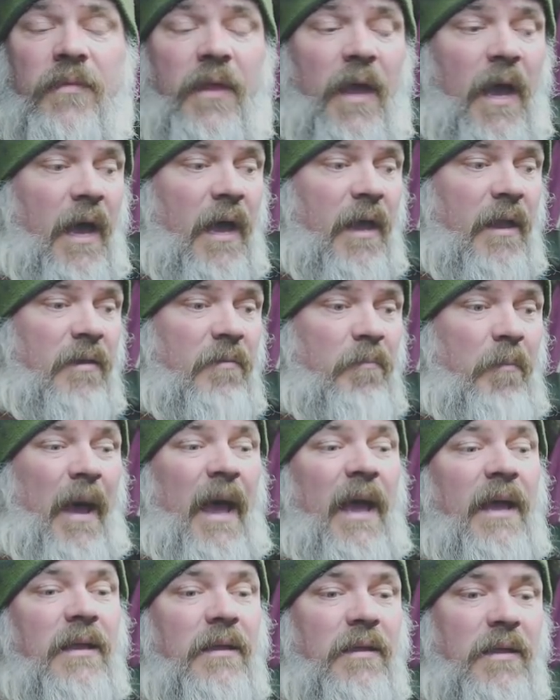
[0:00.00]
and
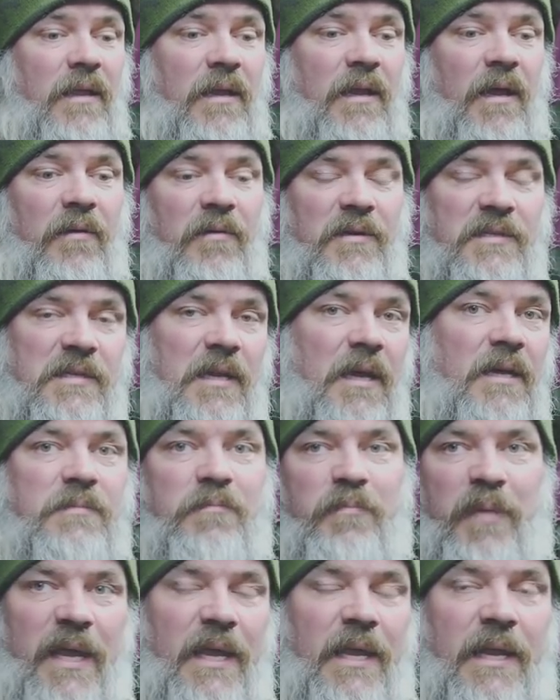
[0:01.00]
bang, you know, it starts
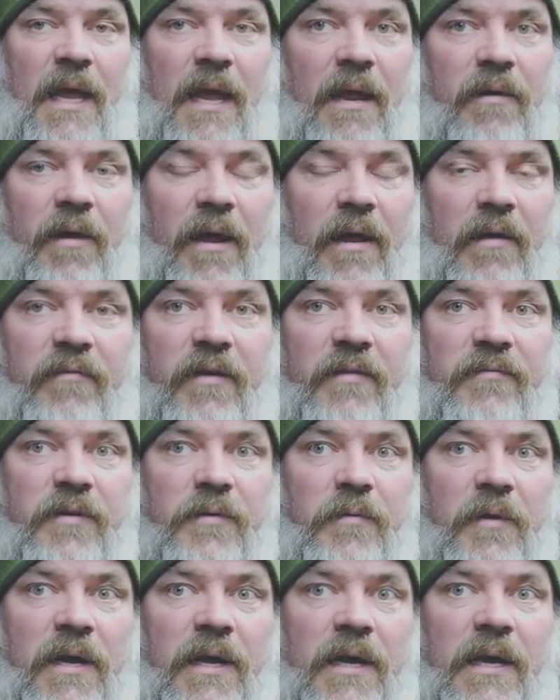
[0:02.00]
peeing air out of
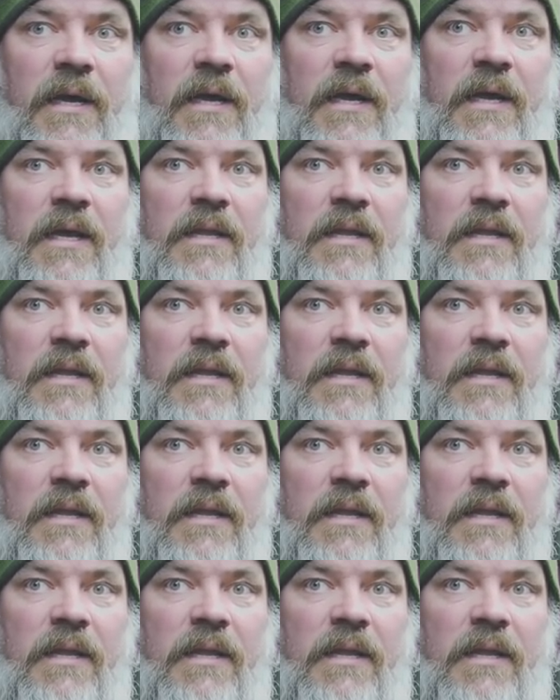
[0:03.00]
everywhere.